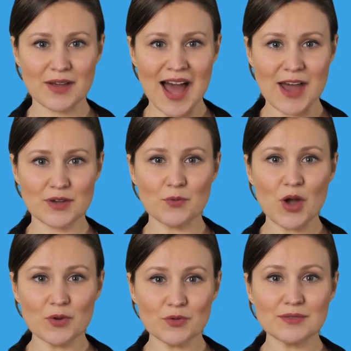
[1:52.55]
Having
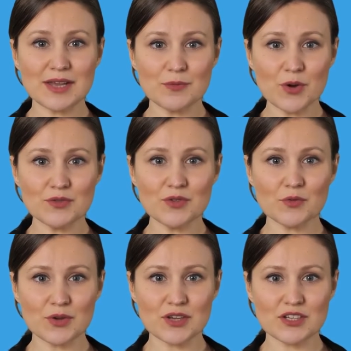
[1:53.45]
problems in personal
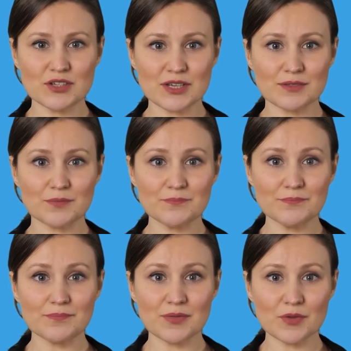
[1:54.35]
relationships.
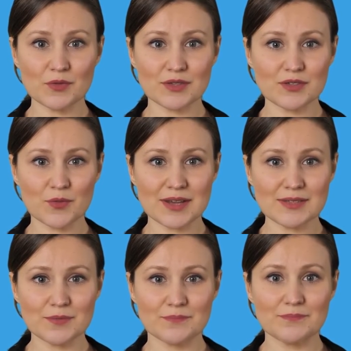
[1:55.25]
Mood swings.